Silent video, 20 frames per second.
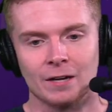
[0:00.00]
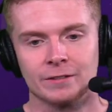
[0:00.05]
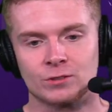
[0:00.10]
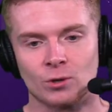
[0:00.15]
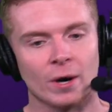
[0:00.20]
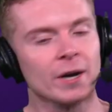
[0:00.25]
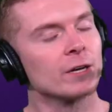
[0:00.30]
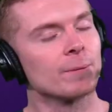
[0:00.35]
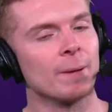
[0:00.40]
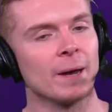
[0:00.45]

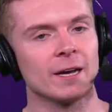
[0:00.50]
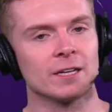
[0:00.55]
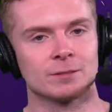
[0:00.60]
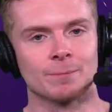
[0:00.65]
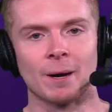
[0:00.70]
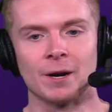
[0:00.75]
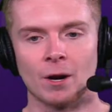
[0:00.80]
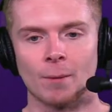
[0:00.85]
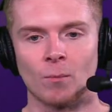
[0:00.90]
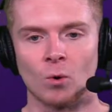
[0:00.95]
Drake Maye is
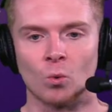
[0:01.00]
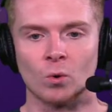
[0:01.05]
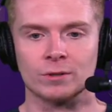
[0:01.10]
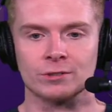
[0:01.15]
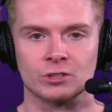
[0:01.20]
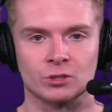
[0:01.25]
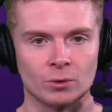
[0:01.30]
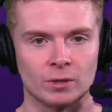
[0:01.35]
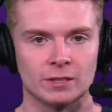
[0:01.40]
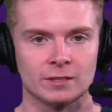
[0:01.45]
my number one
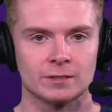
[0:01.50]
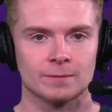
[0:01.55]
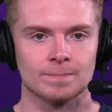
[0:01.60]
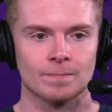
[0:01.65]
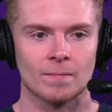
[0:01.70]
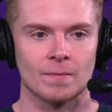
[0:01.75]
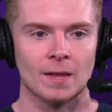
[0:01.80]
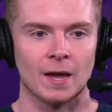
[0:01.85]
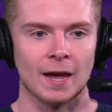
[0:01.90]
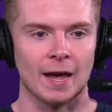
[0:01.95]
choice.
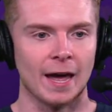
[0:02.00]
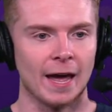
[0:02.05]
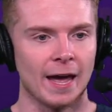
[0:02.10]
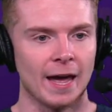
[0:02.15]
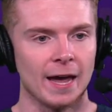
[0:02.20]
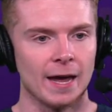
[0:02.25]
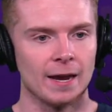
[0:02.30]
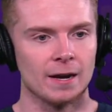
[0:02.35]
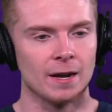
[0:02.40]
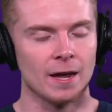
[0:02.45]

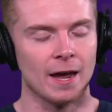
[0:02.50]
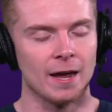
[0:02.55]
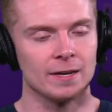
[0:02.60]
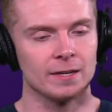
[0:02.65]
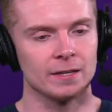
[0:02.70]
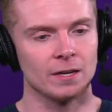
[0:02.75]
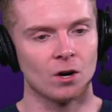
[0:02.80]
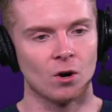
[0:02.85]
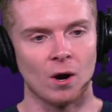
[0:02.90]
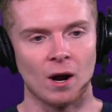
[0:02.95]
And
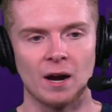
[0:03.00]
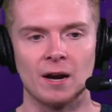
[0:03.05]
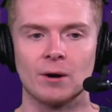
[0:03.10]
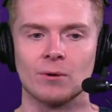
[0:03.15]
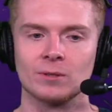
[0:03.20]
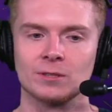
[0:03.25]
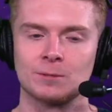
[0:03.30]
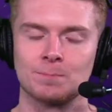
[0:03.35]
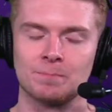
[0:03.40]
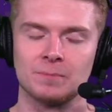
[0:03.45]
you know, I
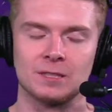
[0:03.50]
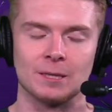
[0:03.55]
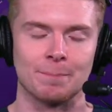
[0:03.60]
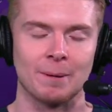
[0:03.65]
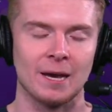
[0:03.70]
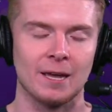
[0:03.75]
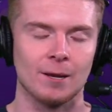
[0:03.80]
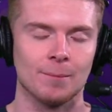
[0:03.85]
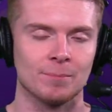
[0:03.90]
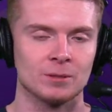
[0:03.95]
was
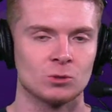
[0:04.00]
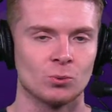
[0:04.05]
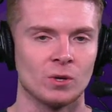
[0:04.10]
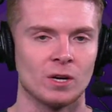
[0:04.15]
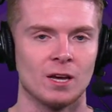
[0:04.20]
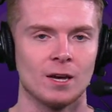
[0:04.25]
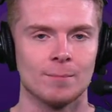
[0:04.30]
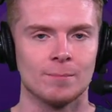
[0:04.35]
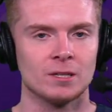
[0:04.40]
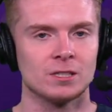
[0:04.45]
debating
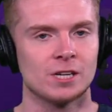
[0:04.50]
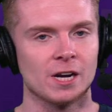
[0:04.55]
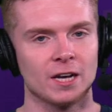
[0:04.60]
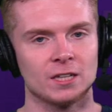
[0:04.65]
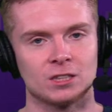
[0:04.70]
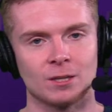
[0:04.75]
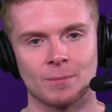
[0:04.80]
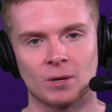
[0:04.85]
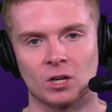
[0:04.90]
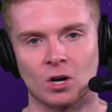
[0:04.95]
between him and
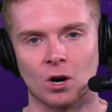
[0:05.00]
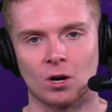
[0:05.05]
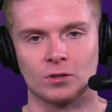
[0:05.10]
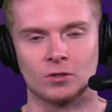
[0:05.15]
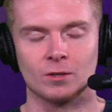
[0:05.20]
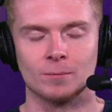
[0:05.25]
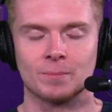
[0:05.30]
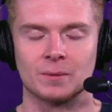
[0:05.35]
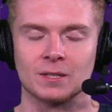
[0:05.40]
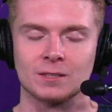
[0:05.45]
JJ
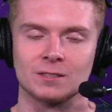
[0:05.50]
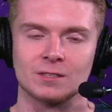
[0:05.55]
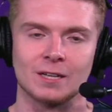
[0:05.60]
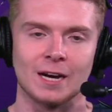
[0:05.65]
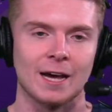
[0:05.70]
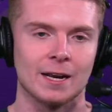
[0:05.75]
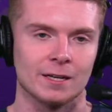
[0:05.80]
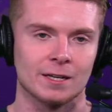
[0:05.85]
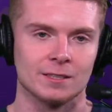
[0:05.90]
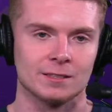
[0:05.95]
McCarthy because you
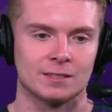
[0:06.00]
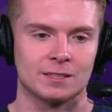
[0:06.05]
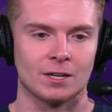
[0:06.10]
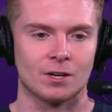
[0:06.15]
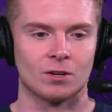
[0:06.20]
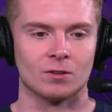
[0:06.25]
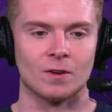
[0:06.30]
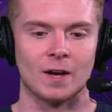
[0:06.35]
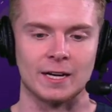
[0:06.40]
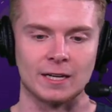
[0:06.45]
got to
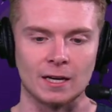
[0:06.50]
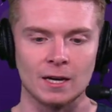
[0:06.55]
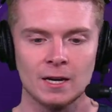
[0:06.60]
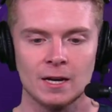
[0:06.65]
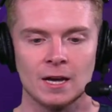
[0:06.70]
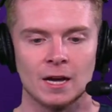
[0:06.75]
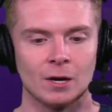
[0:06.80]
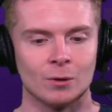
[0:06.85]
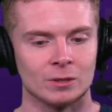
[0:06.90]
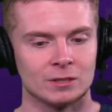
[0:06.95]
consider like
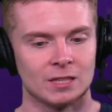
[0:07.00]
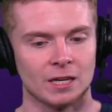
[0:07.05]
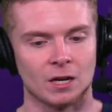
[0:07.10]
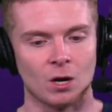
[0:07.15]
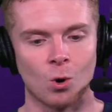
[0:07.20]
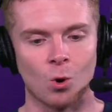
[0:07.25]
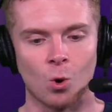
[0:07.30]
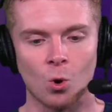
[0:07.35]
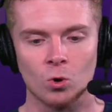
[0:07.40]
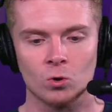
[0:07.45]
it would take
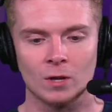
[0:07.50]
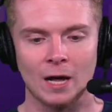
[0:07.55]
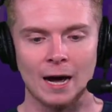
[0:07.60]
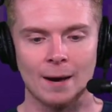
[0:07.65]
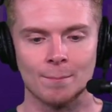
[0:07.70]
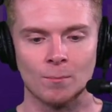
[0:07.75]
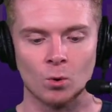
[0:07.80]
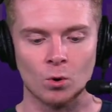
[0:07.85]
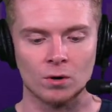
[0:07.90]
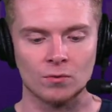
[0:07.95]
a whole
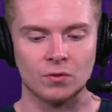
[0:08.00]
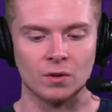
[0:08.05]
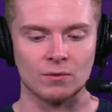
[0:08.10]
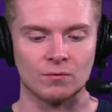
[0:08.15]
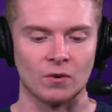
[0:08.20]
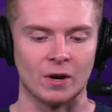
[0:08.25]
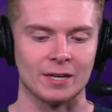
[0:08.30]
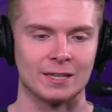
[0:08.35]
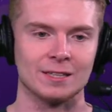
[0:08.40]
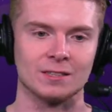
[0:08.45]
lot more of the
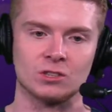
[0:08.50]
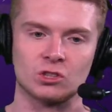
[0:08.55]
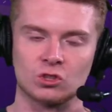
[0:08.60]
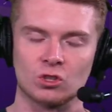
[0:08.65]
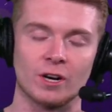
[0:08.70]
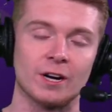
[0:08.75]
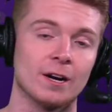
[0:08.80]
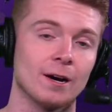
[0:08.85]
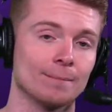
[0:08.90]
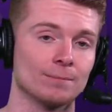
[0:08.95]
Vikings
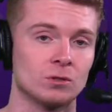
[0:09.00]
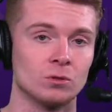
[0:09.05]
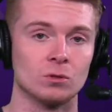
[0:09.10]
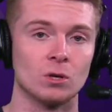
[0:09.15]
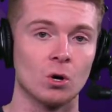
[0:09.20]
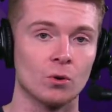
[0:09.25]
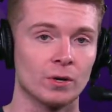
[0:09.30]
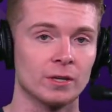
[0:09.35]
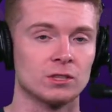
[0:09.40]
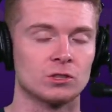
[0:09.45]
trade up to
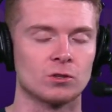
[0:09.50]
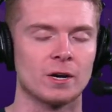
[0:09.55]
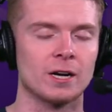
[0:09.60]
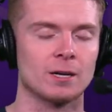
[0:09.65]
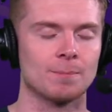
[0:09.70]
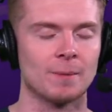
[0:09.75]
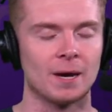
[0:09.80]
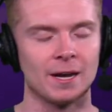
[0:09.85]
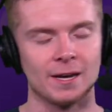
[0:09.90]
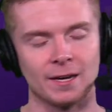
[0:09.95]
go get
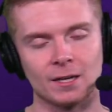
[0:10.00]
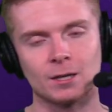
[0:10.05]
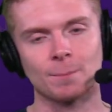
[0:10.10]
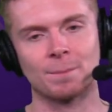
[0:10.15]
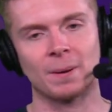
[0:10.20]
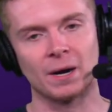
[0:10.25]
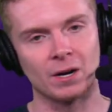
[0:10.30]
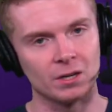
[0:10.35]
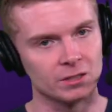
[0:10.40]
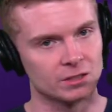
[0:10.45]
Drake Maye in
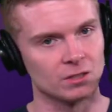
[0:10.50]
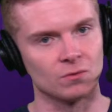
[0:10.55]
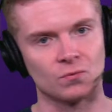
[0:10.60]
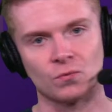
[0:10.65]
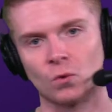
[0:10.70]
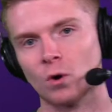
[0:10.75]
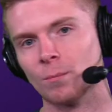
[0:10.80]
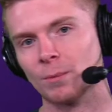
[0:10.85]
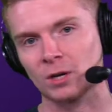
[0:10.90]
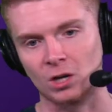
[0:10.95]
comparison
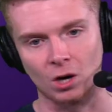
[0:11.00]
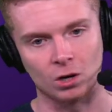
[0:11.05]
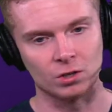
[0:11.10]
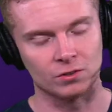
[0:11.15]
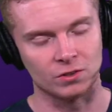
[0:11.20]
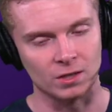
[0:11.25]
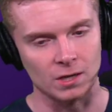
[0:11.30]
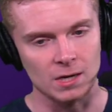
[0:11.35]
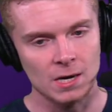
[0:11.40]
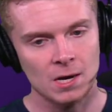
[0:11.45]
for
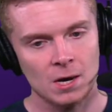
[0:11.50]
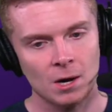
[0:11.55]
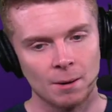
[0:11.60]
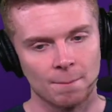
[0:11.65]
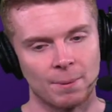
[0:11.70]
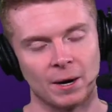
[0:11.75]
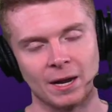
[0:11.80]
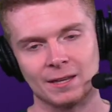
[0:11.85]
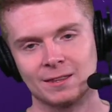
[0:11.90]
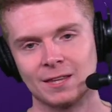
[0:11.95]
McCarthy,
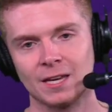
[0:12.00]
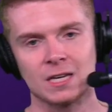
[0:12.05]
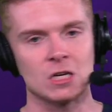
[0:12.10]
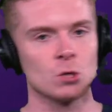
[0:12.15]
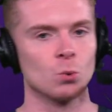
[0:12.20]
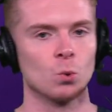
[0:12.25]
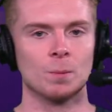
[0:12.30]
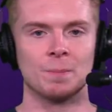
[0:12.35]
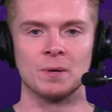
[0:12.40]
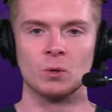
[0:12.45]
but I think
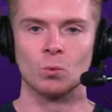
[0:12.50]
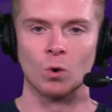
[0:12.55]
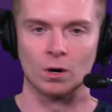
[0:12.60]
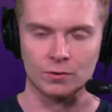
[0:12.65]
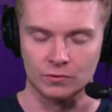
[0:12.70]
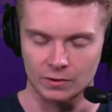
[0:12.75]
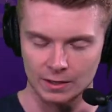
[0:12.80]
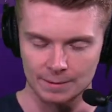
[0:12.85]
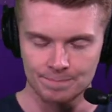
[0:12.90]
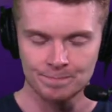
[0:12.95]
it would be
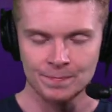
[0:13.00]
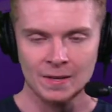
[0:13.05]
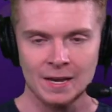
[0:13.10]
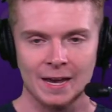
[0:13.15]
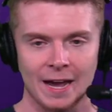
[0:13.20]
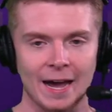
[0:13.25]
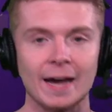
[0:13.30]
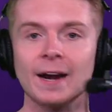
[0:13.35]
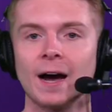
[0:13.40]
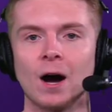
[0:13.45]
worth it.
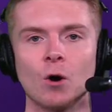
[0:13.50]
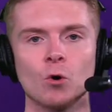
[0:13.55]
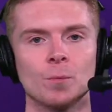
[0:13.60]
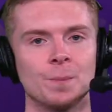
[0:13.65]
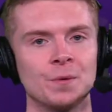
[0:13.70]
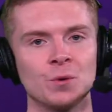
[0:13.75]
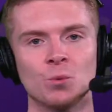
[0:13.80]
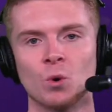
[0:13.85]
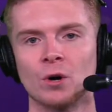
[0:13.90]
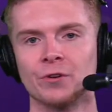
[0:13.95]
And I would
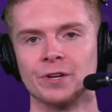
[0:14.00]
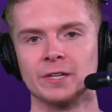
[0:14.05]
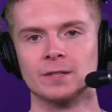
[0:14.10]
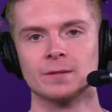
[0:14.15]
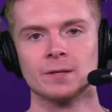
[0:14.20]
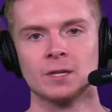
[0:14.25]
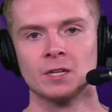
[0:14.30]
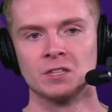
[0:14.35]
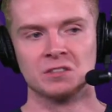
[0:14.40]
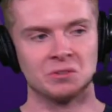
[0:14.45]
be willing
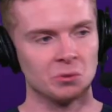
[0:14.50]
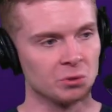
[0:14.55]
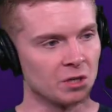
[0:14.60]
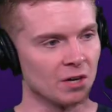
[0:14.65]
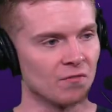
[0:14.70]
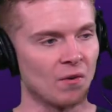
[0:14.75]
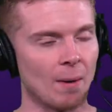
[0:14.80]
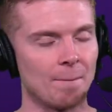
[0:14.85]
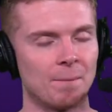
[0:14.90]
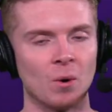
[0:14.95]
to
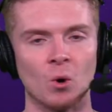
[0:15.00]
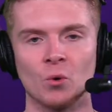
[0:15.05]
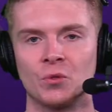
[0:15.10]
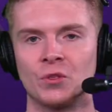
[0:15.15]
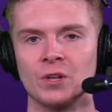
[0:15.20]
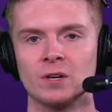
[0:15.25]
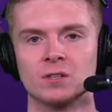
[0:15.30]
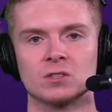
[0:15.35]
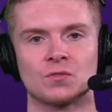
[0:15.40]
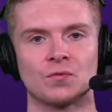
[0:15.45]
give up
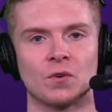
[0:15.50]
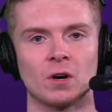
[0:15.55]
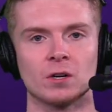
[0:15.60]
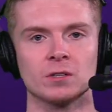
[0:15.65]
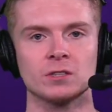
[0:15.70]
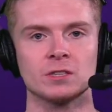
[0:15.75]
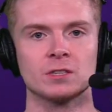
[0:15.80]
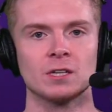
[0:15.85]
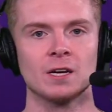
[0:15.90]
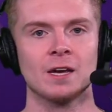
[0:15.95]
both years
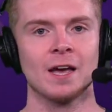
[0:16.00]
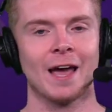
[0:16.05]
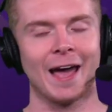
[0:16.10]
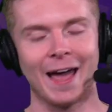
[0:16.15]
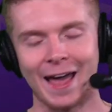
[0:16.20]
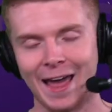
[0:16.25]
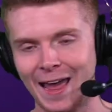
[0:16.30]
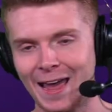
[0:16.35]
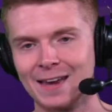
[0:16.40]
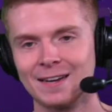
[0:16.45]
first
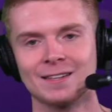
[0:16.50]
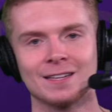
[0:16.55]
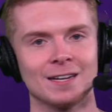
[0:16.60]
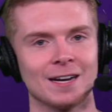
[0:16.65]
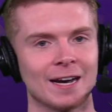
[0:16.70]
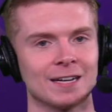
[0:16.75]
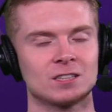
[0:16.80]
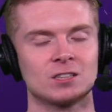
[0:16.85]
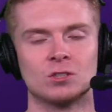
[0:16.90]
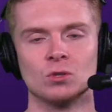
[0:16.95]
and the
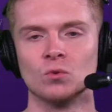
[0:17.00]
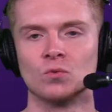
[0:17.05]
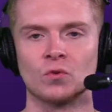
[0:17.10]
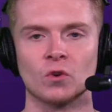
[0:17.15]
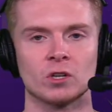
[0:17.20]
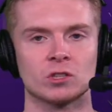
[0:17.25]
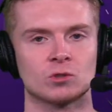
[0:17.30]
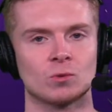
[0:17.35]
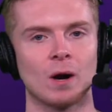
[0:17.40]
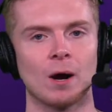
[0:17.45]
next two
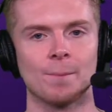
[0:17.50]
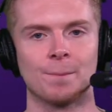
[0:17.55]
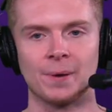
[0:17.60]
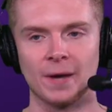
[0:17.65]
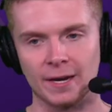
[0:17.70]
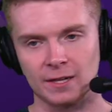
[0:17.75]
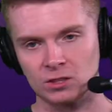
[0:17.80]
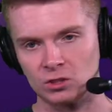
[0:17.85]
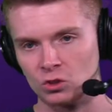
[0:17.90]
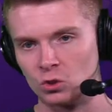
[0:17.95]
first round
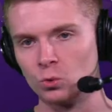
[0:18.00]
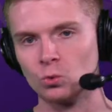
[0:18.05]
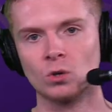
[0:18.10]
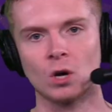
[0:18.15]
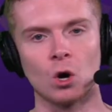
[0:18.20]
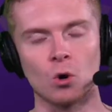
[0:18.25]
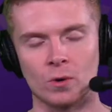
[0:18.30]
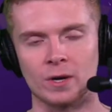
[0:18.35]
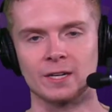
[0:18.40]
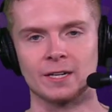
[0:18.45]
picks to
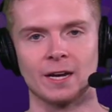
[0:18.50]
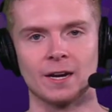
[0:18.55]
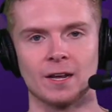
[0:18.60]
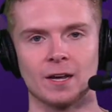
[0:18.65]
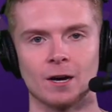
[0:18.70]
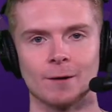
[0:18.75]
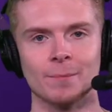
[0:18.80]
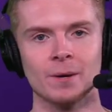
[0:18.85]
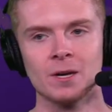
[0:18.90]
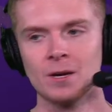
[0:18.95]
go and get
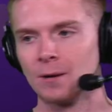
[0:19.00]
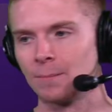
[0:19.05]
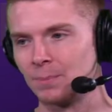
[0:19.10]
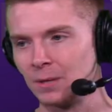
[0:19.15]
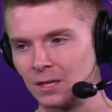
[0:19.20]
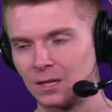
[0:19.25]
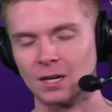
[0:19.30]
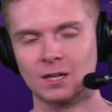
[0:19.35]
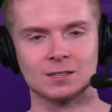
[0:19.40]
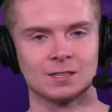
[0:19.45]
him
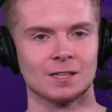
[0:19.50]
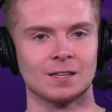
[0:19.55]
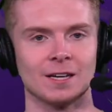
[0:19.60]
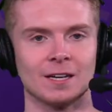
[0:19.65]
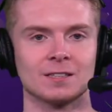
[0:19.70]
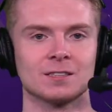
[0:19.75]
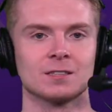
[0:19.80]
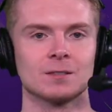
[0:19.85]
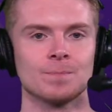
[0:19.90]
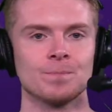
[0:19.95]
because of
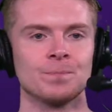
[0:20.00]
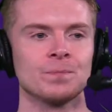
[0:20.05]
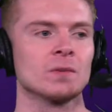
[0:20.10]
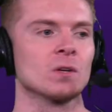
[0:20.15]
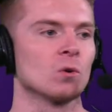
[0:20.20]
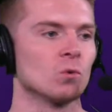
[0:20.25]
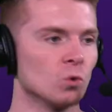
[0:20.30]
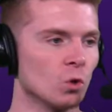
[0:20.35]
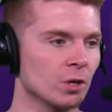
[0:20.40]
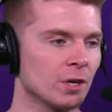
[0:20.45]
this.
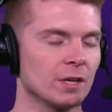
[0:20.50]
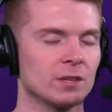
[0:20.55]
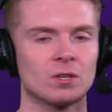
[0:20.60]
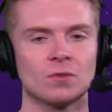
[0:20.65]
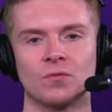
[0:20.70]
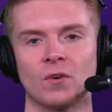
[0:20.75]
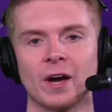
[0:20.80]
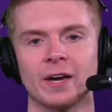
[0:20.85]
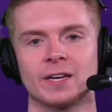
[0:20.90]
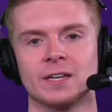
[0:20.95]
Look at the
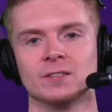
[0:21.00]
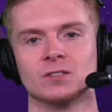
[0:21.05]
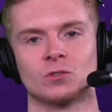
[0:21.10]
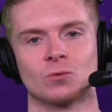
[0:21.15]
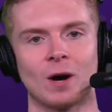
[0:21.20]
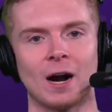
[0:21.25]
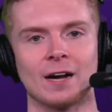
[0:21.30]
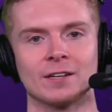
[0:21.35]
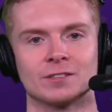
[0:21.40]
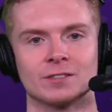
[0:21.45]
Vikings
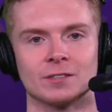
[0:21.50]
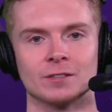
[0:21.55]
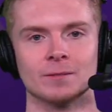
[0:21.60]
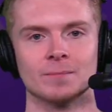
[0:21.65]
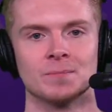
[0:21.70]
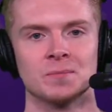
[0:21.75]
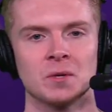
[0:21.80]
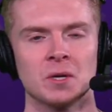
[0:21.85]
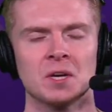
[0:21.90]
roster.